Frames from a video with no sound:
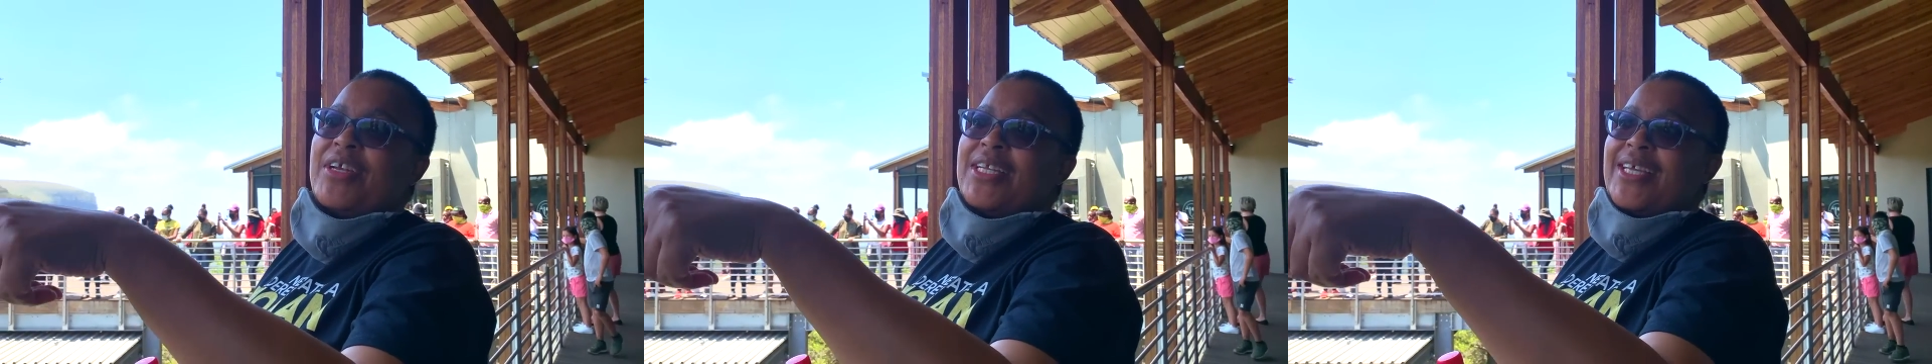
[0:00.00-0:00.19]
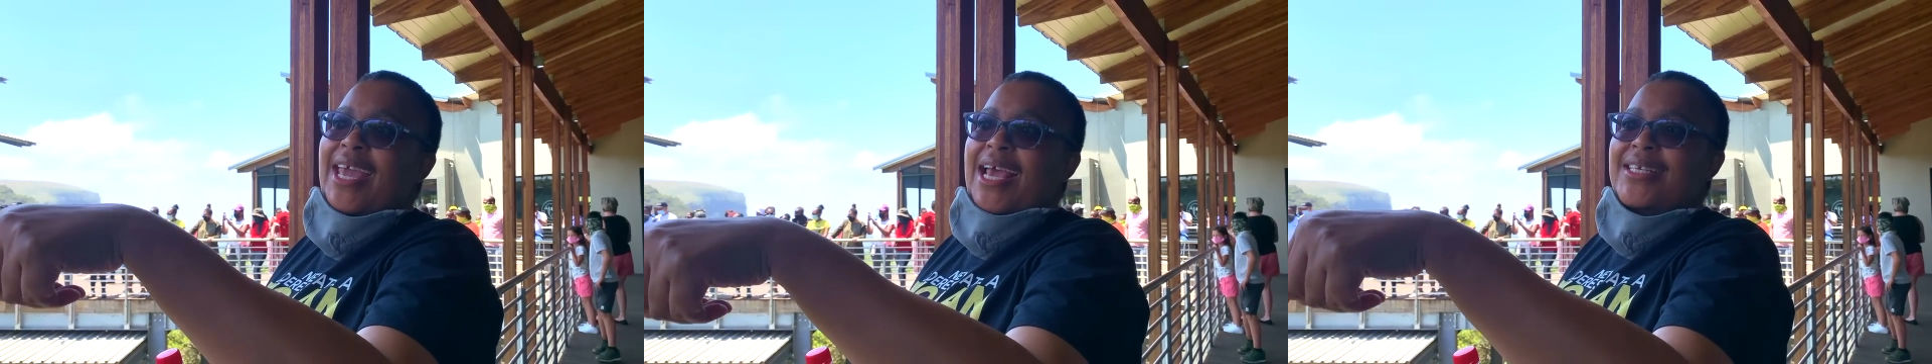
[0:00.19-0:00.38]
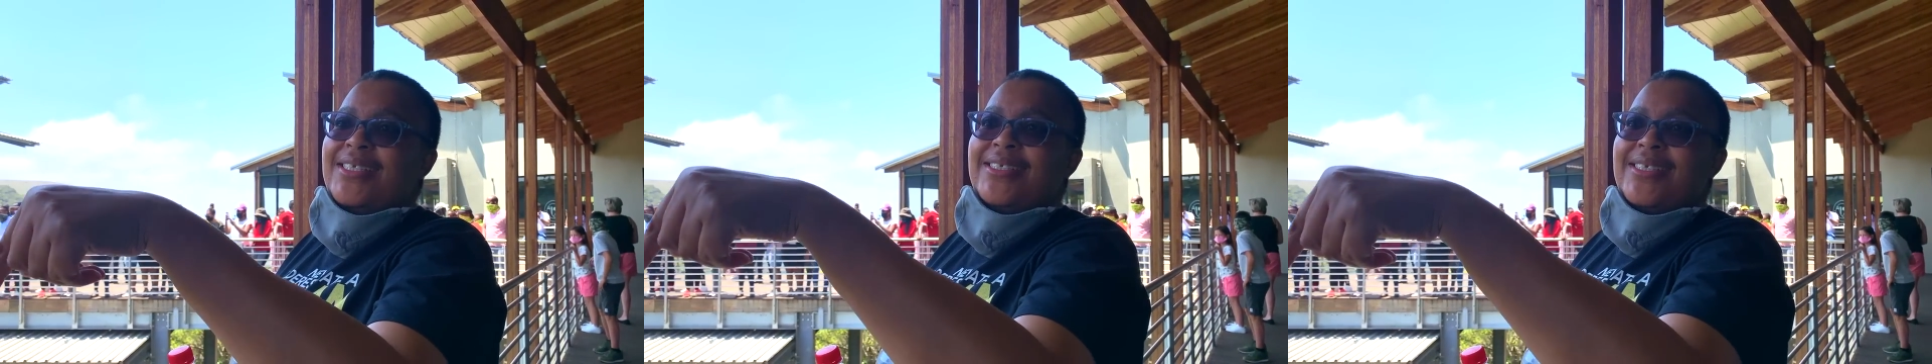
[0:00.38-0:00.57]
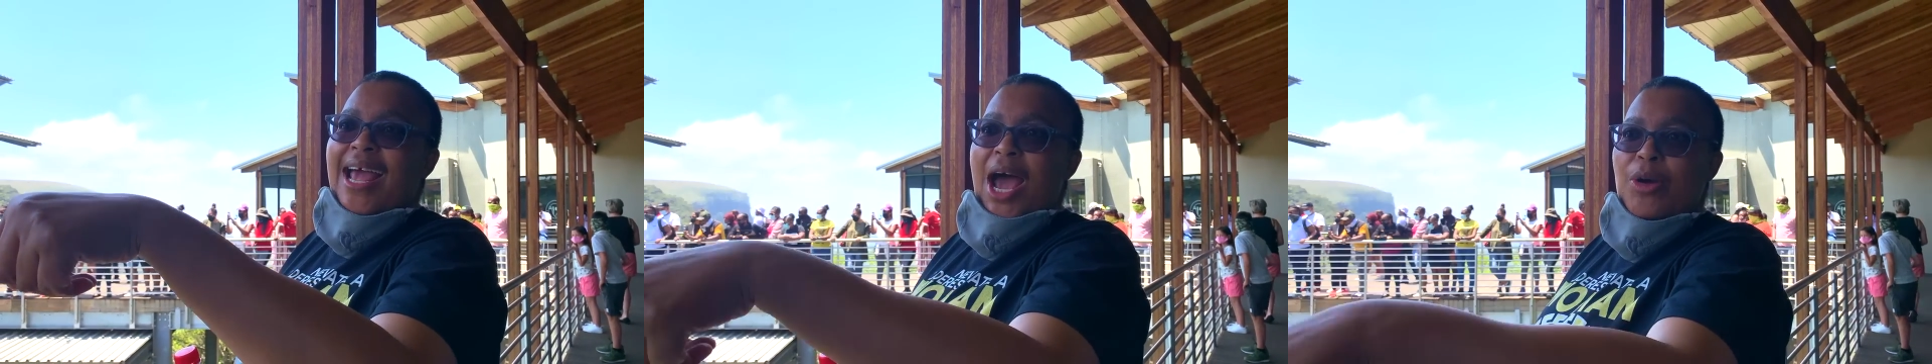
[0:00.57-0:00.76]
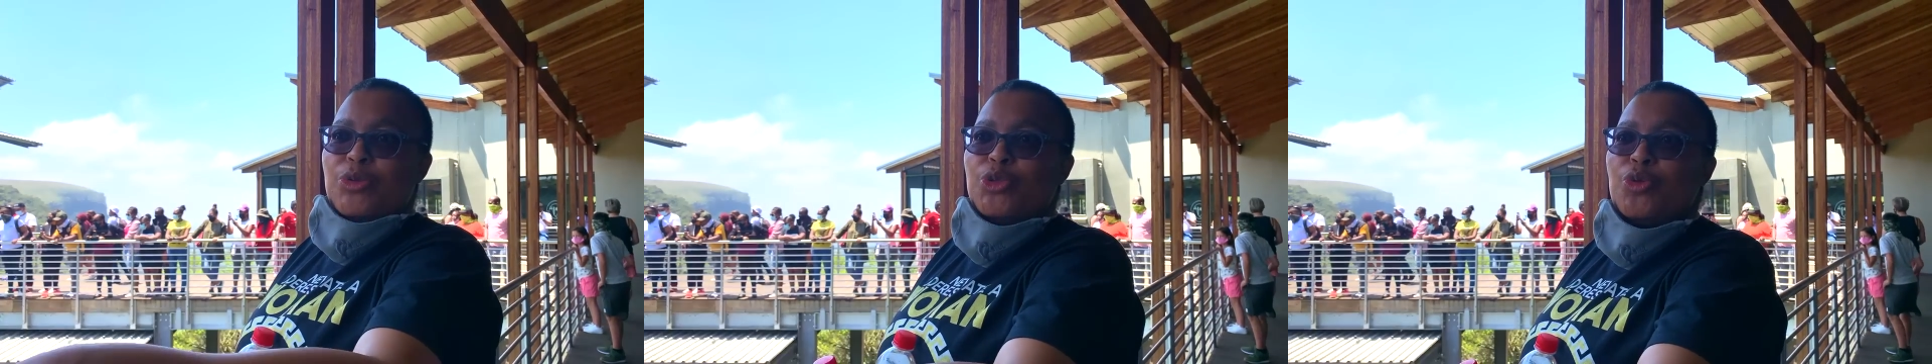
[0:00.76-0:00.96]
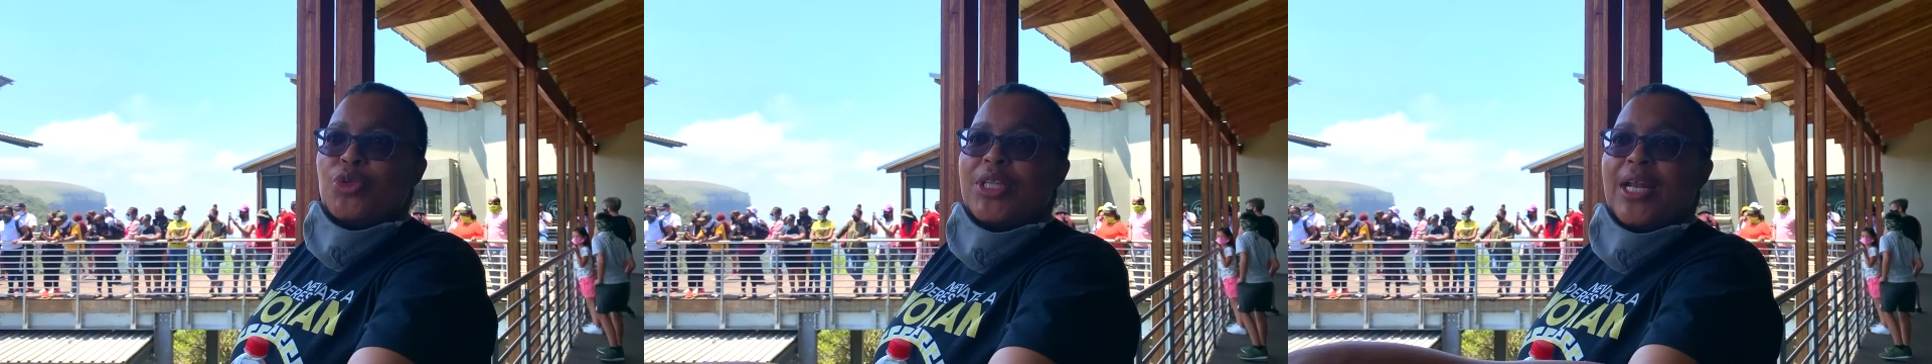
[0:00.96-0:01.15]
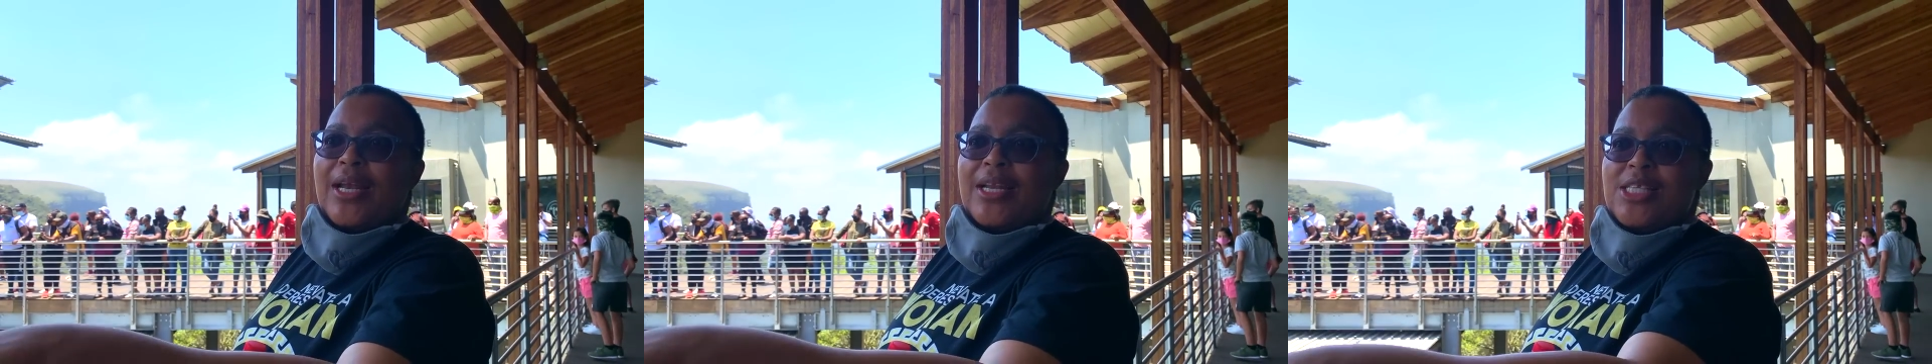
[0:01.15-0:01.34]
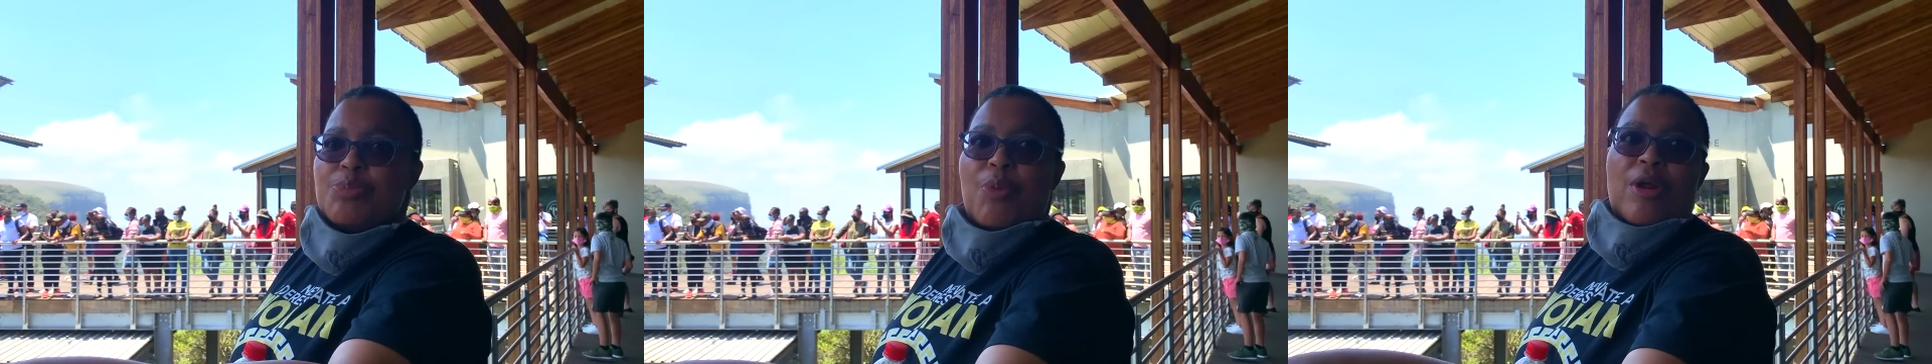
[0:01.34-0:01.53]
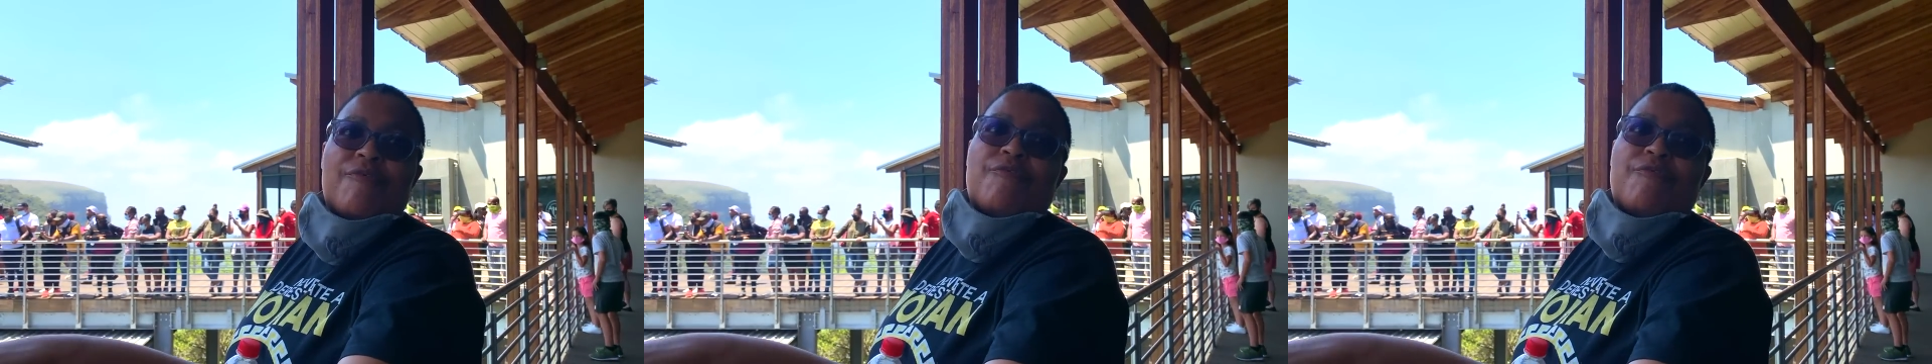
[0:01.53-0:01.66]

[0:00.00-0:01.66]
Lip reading: get down to the Lisbon